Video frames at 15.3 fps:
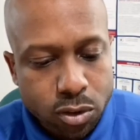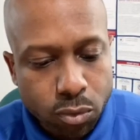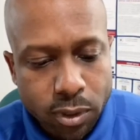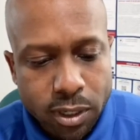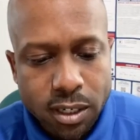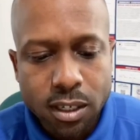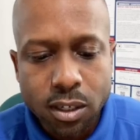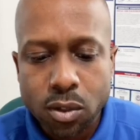
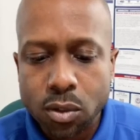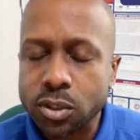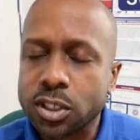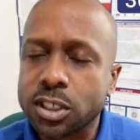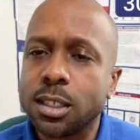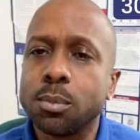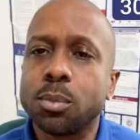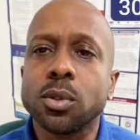three little
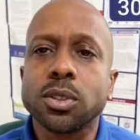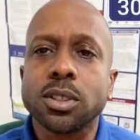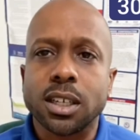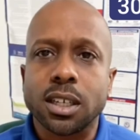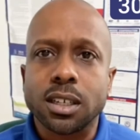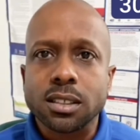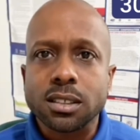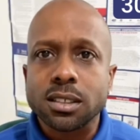simple
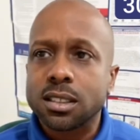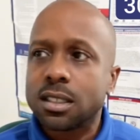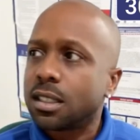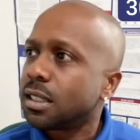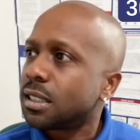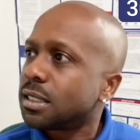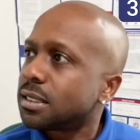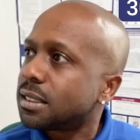things
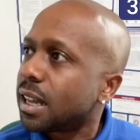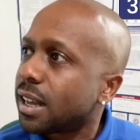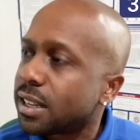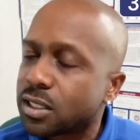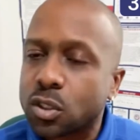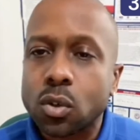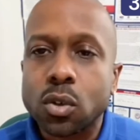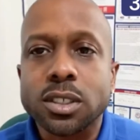that
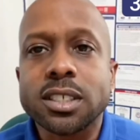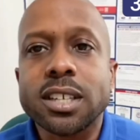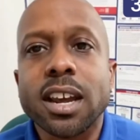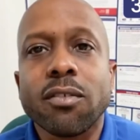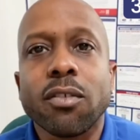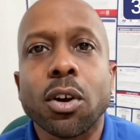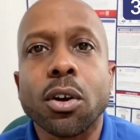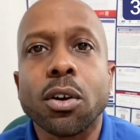it's going to
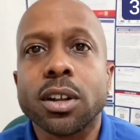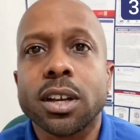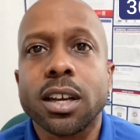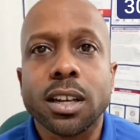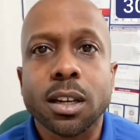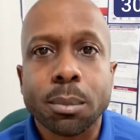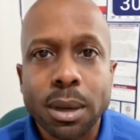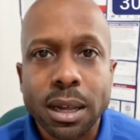take for her to
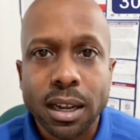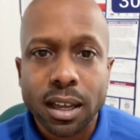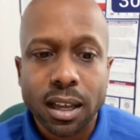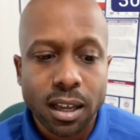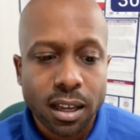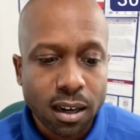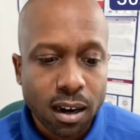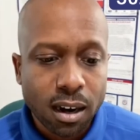get into
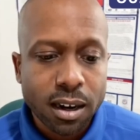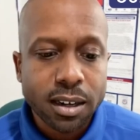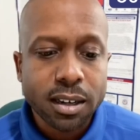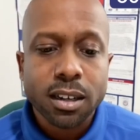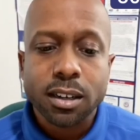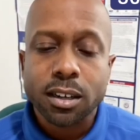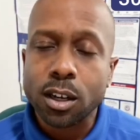Medicaid. All right.